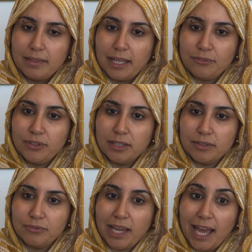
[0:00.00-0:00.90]
that
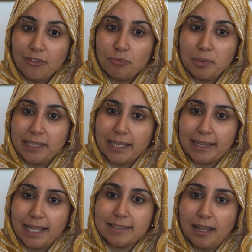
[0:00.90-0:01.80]
we have been at
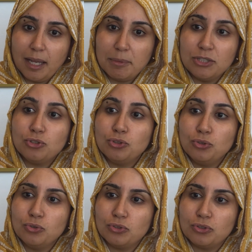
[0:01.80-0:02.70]
that time
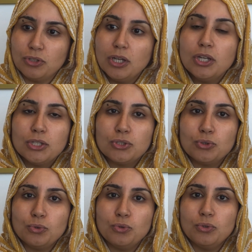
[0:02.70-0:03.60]
introduced
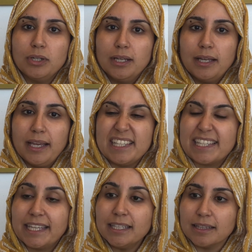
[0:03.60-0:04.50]
to a
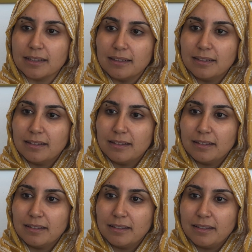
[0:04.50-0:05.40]
skill,
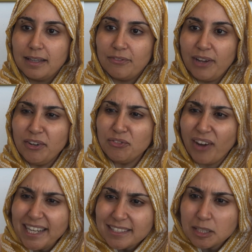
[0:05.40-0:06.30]
a very
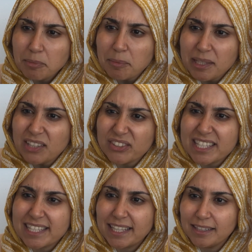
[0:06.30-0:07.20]
vital maybe even
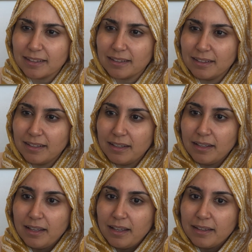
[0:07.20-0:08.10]
skill,
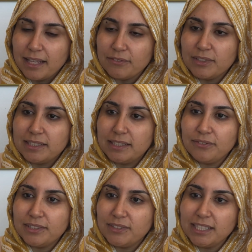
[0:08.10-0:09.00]
that we
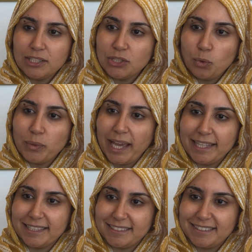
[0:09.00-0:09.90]
didn't know we had
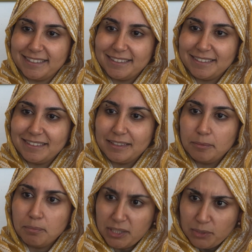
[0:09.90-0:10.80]
it.
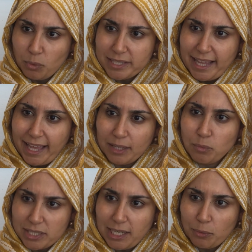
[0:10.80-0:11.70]
But it was there, it
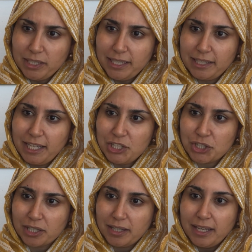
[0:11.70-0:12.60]
was in our innate
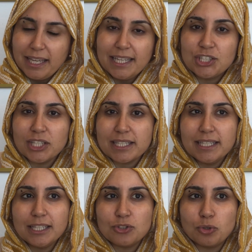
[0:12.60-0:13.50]
nature. It just
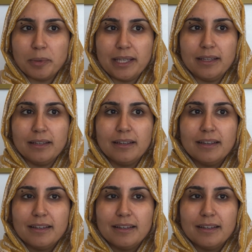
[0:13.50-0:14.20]
needed to be